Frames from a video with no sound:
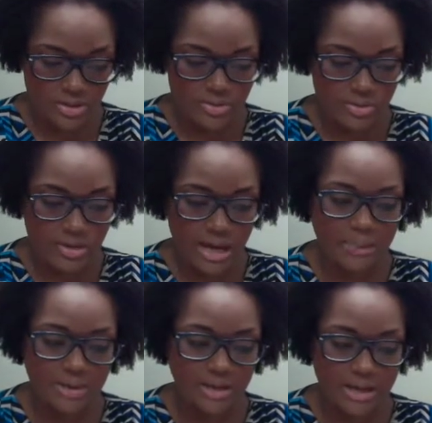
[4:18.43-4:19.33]
to
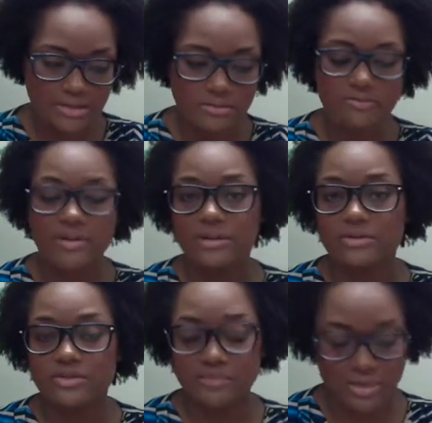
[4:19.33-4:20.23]
capitalize on
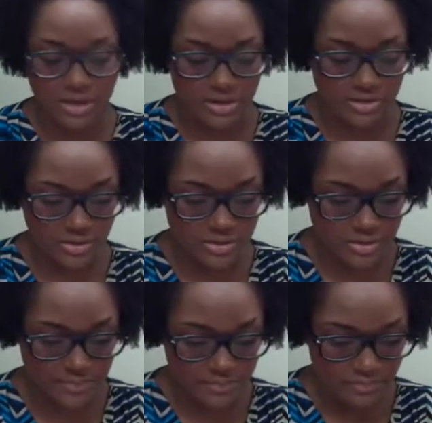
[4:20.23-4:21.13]
factors of
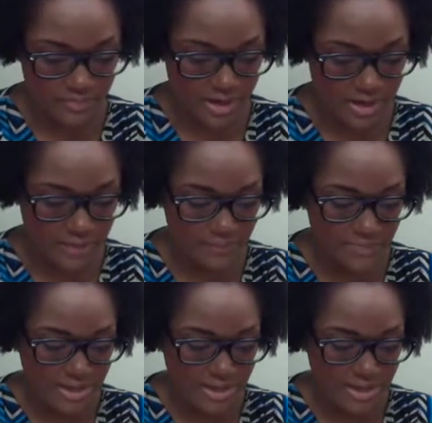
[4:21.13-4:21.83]
productions. Okay.